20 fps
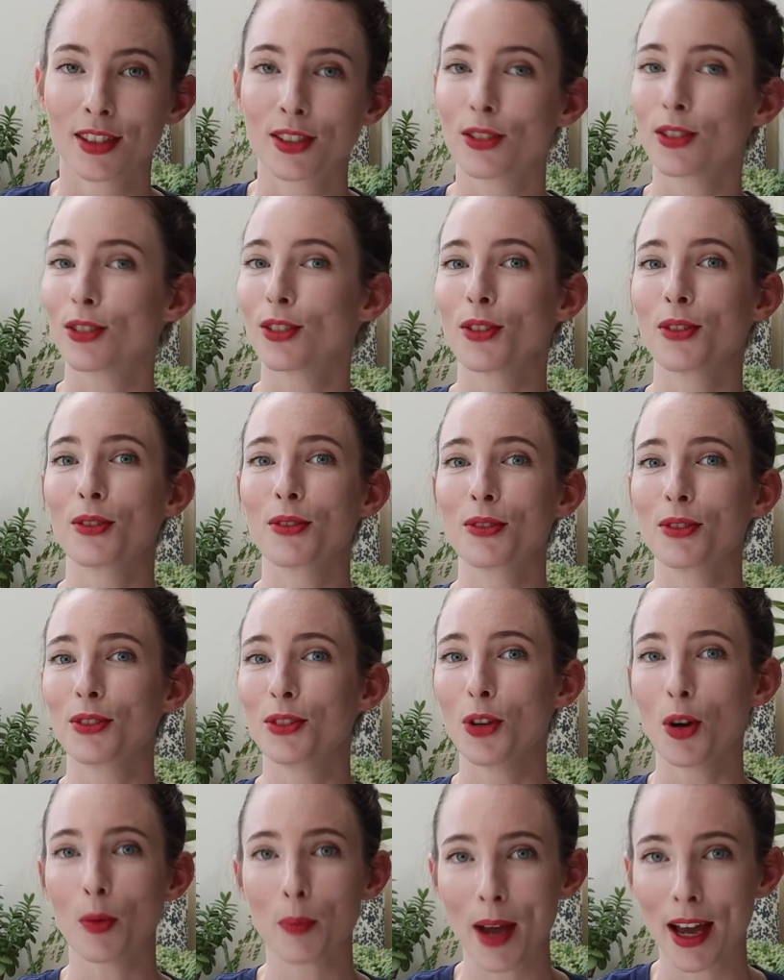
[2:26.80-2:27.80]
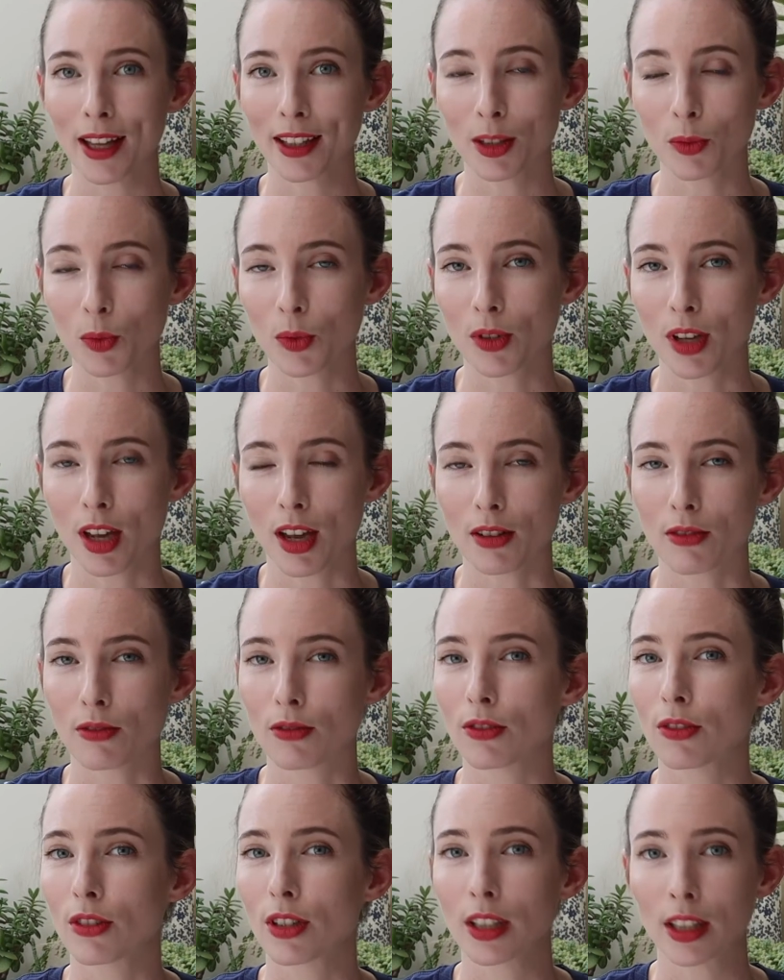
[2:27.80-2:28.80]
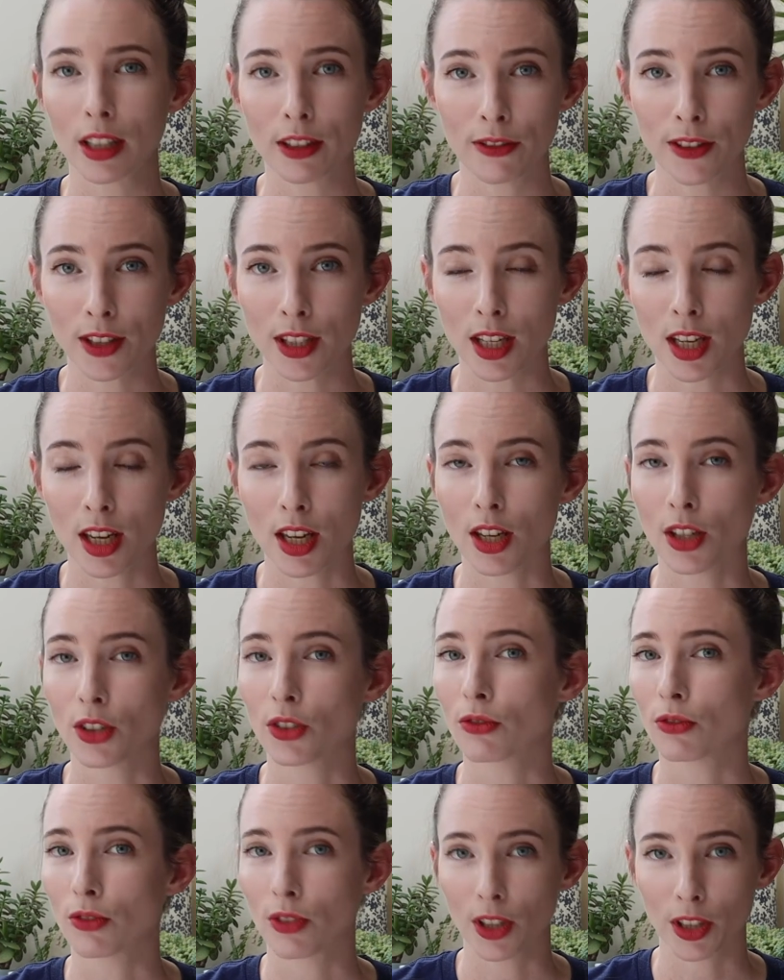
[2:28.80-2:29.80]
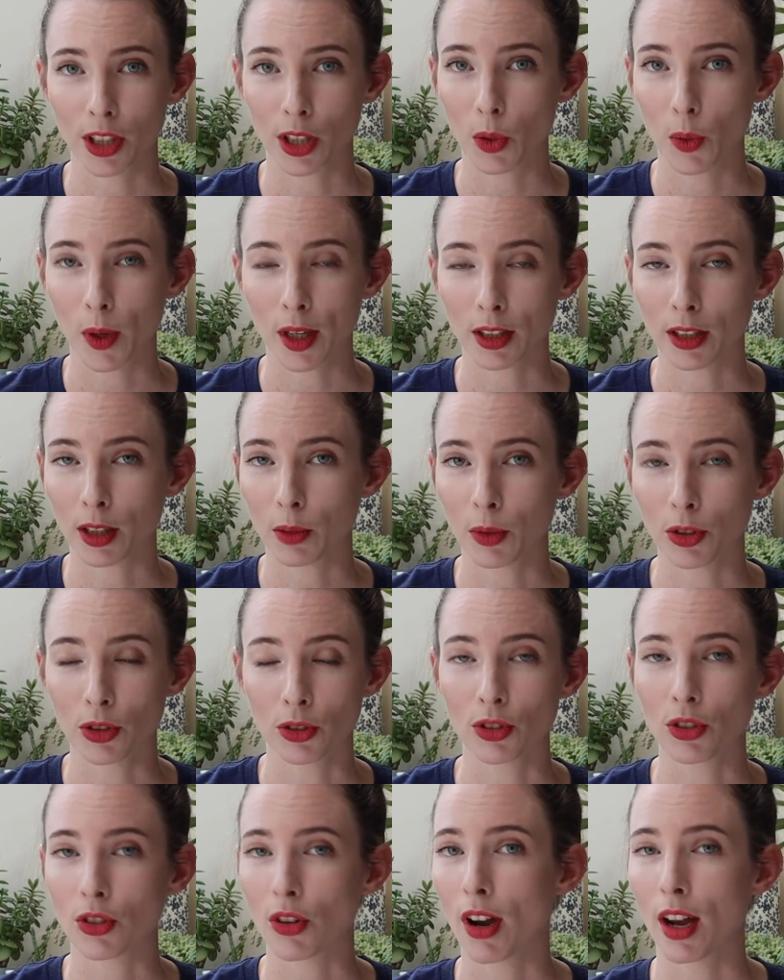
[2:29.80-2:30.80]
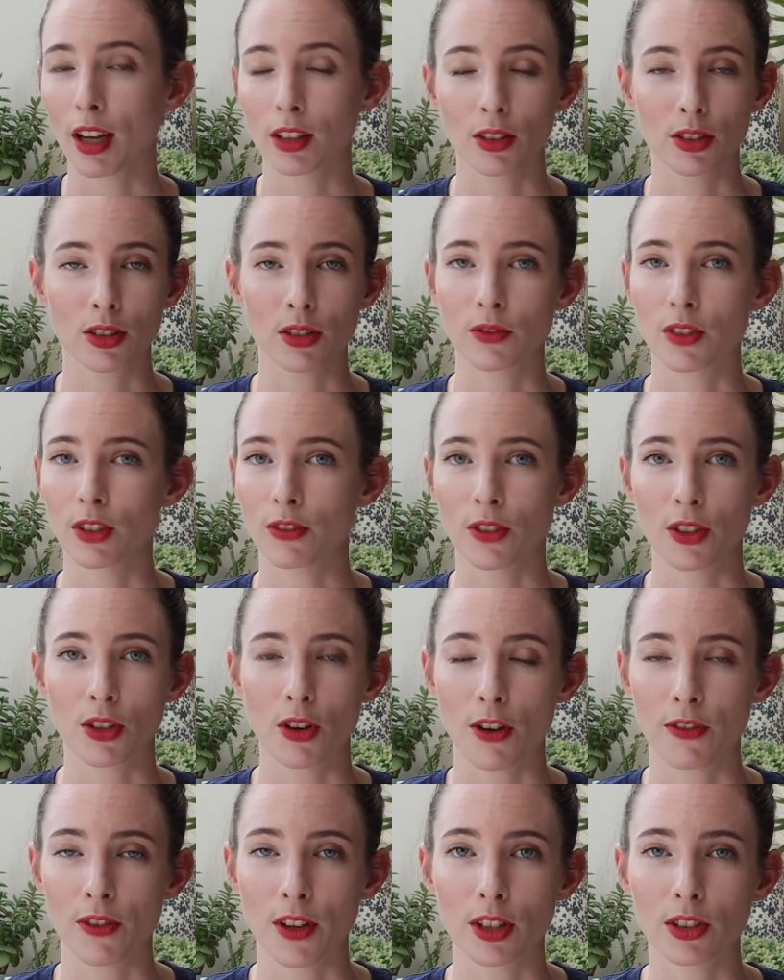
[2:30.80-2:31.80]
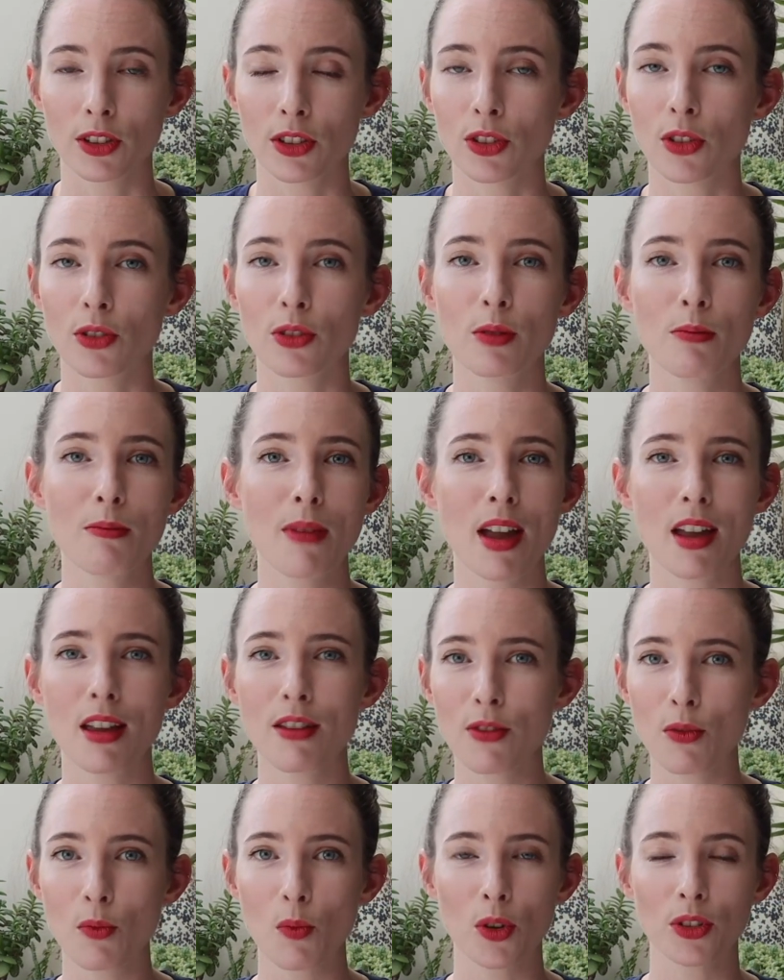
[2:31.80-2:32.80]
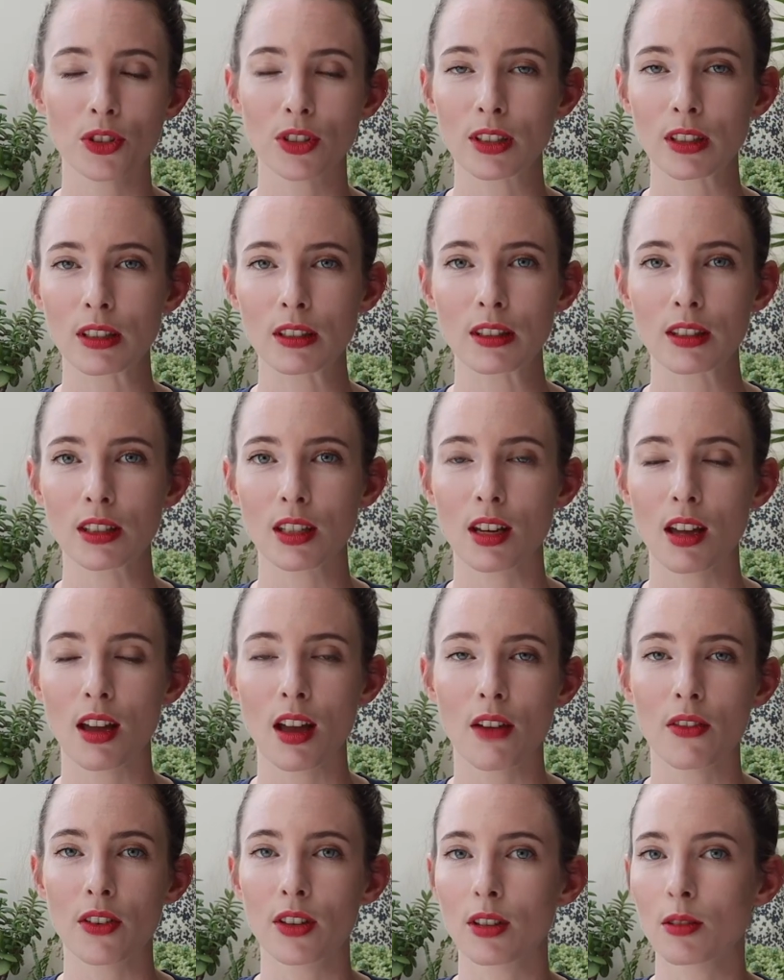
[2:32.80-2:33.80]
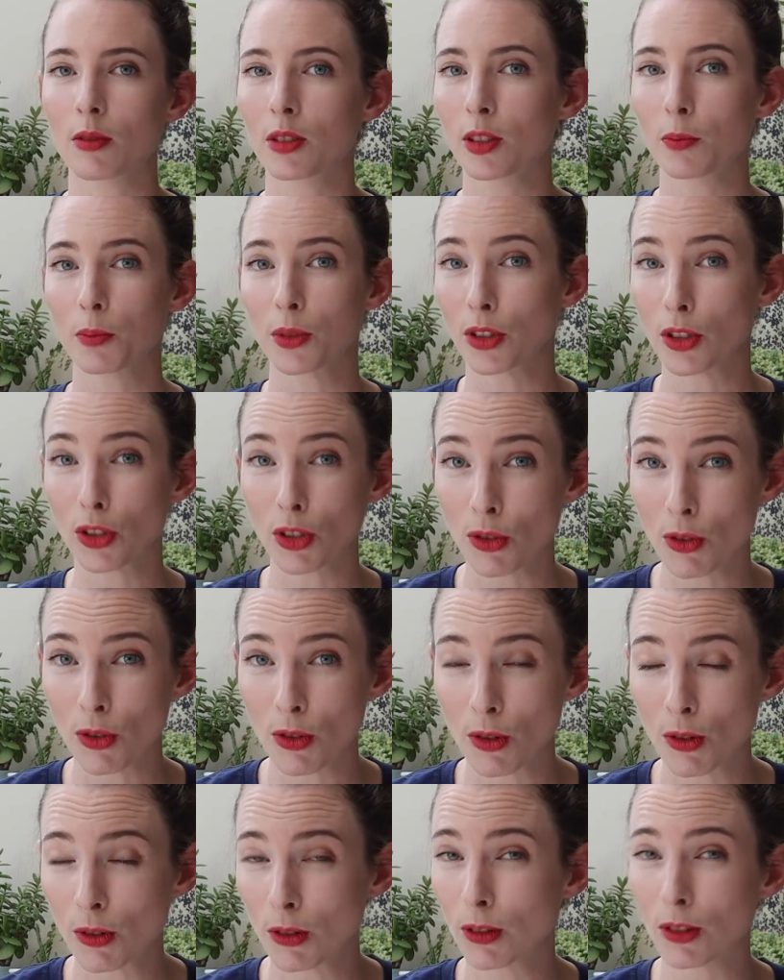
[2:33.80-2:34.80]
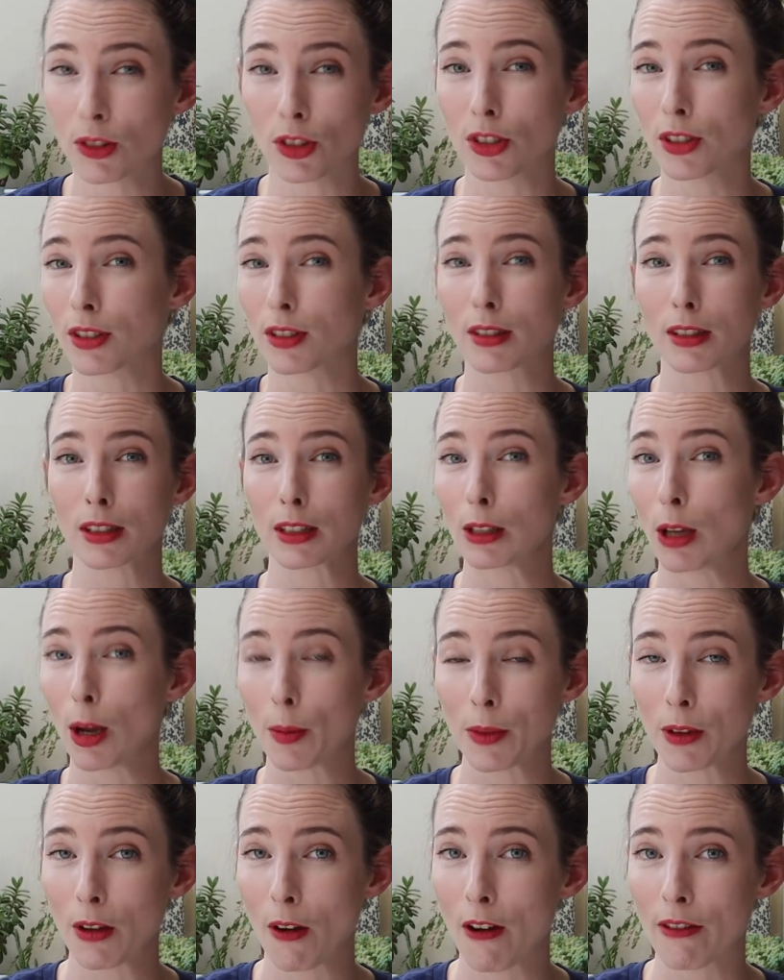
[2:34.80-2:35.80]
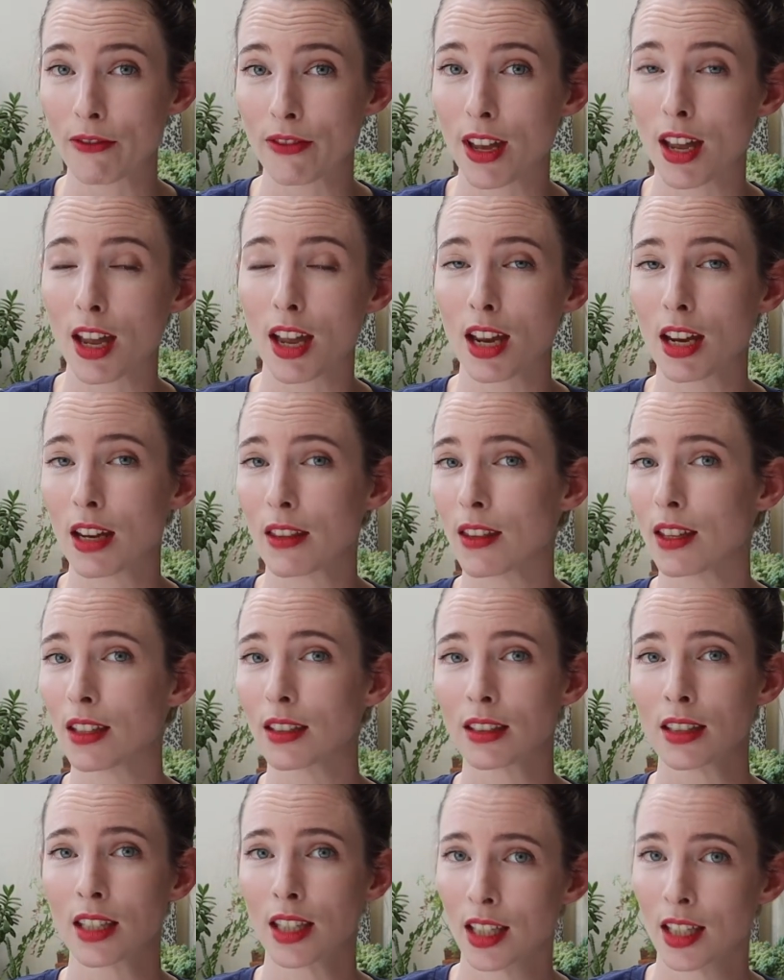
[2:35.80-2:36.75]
So your palate will get really fatigued really quickly when you're trying lots of different coffees. So you may even want to consider having a spittoon, just slurp the coffee and then